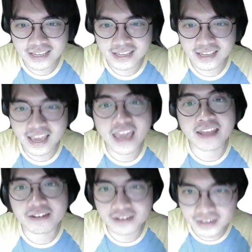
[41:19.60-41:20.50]

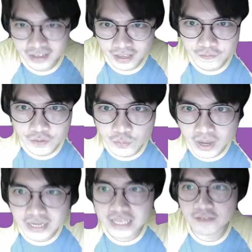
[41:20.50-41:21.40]
And if you
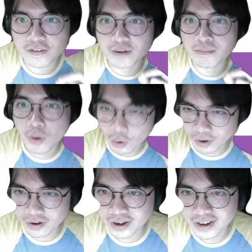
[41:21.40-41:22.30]
want even
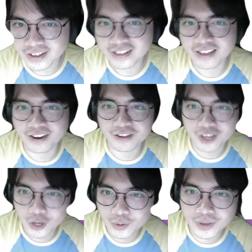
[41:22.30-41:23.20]
more, here you
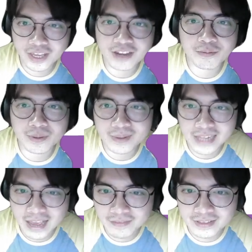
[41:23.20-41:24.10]
go. Here we will
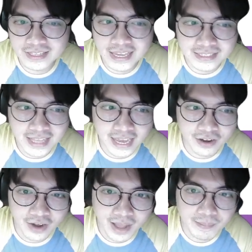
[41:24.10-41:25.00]
have the TS
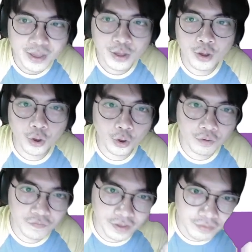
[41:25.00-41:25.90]
diagram
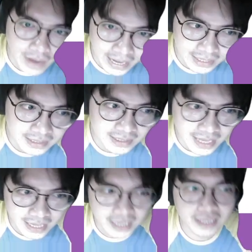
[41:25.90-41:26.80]
of the Rankine
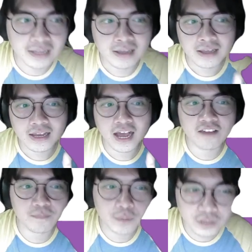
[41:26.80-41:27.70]
cycle.
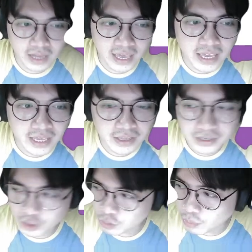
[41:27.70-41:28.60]
I've put a
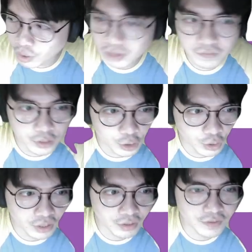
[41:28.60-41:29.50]
small
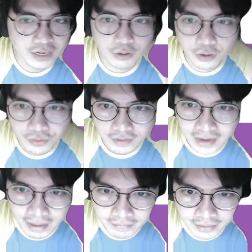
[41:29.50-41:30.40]
version of it on the
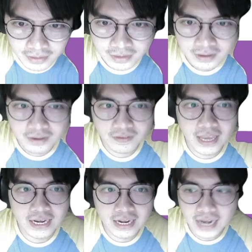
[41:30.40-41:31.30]
left.
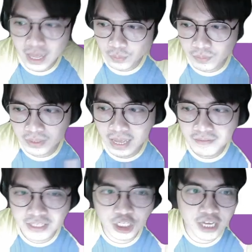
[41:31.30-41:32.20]
And now we will have a
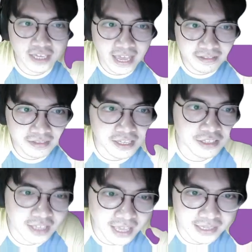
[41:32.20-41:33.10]
gigantic
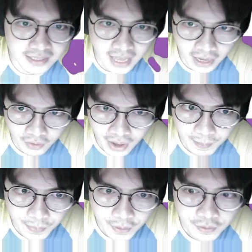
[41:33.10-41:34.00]
TS diagram
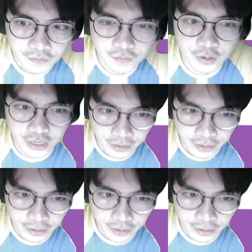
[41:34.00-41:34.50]
for here,